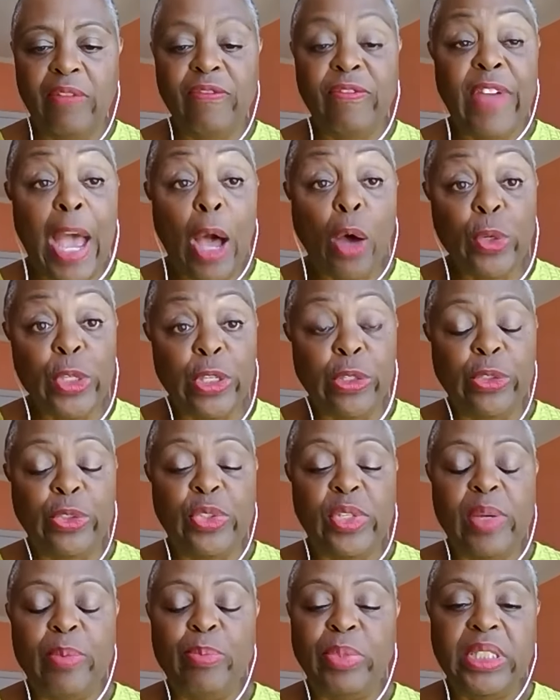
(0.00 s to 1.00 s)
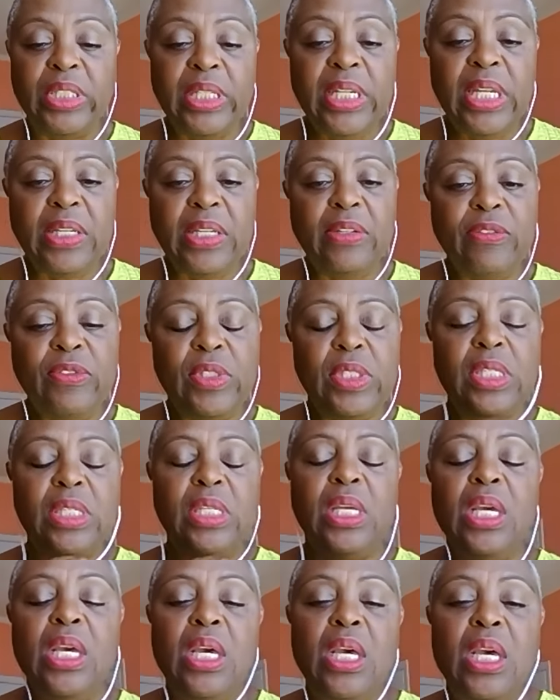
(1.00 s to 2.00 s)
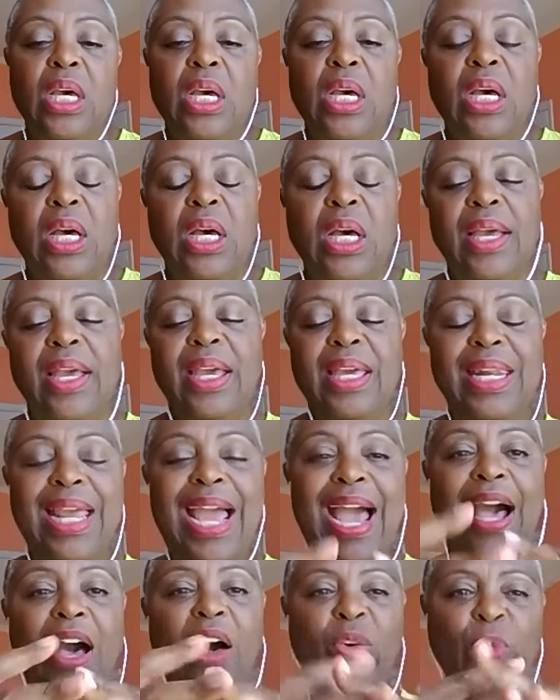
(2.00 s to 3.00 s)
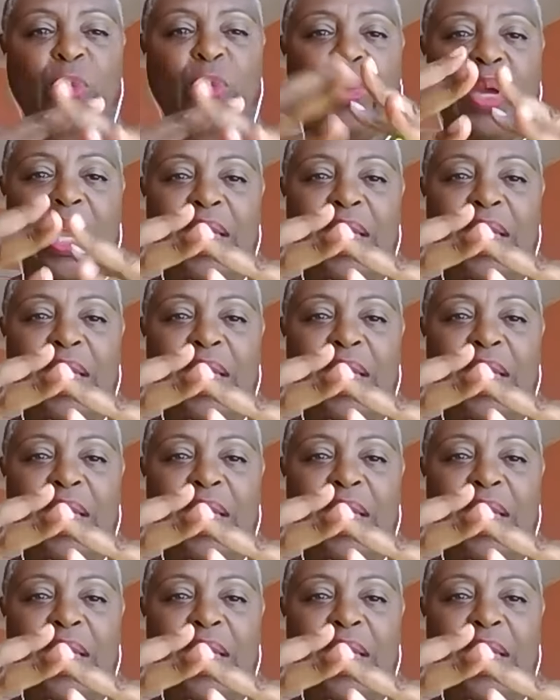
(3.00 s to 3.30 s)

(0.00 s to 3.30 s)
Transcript: values and beliefs, and how